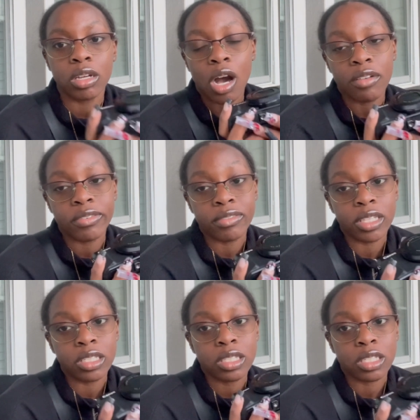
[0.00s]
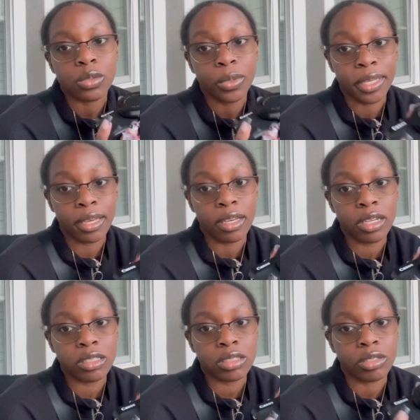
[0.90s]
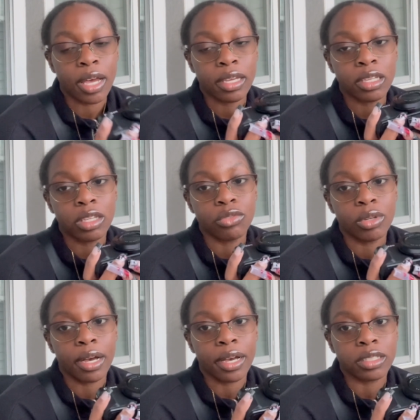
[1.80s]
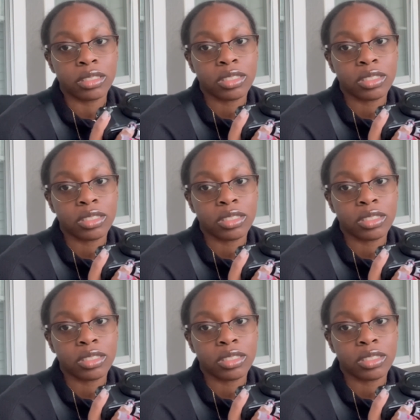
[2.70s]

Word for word: off of this this weekend so that i can give you guys